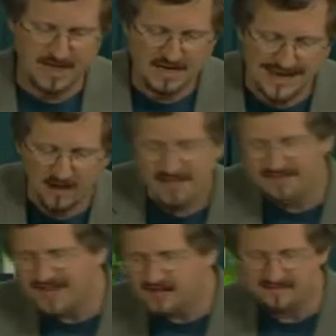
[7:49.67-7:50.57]
Now,
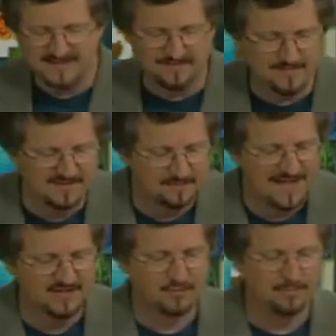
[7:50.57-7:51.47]
think of these
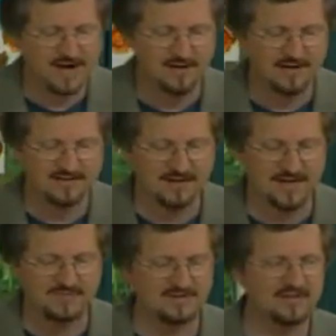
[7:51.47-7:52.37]
mismatch repair
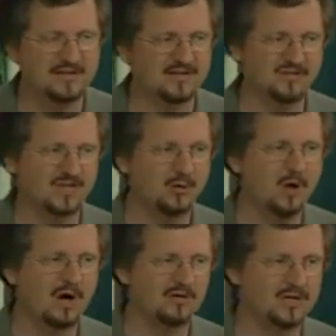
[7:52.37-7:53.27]
enzymes as essentially
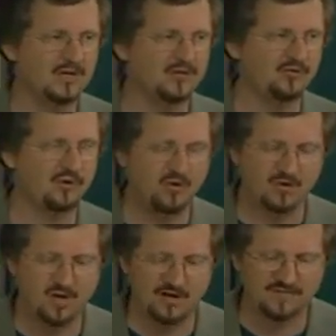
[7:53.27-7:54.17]
quality
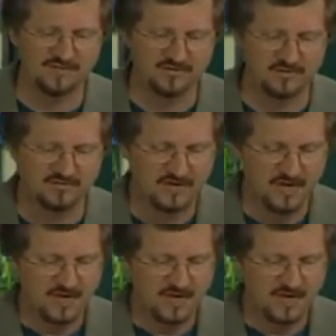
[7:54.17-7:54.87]
control officers.